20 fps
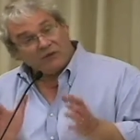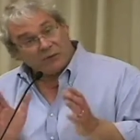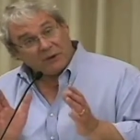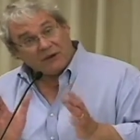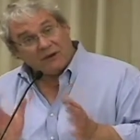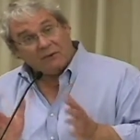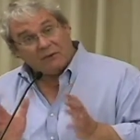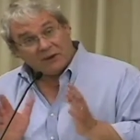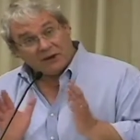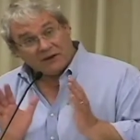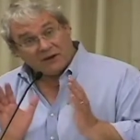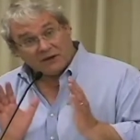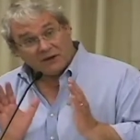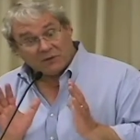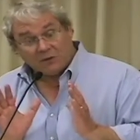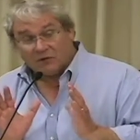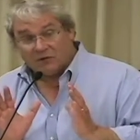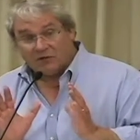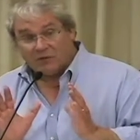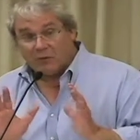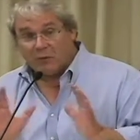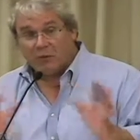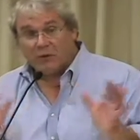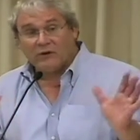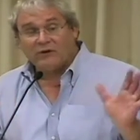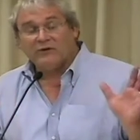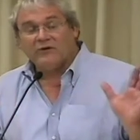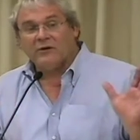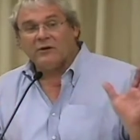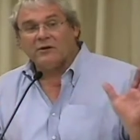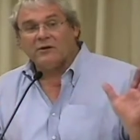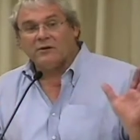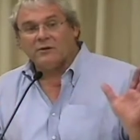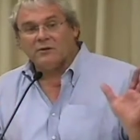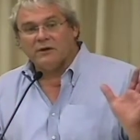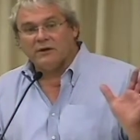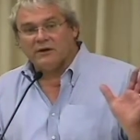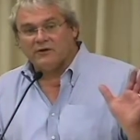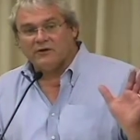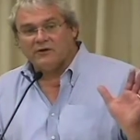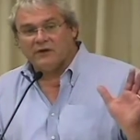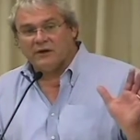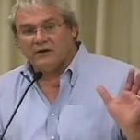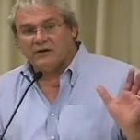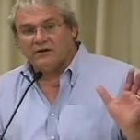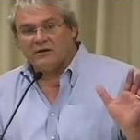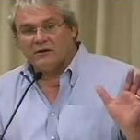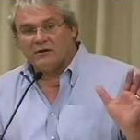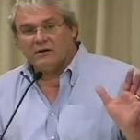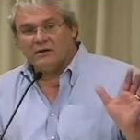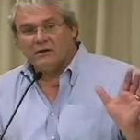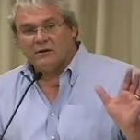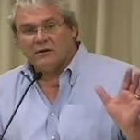But but I think the most important signal we can send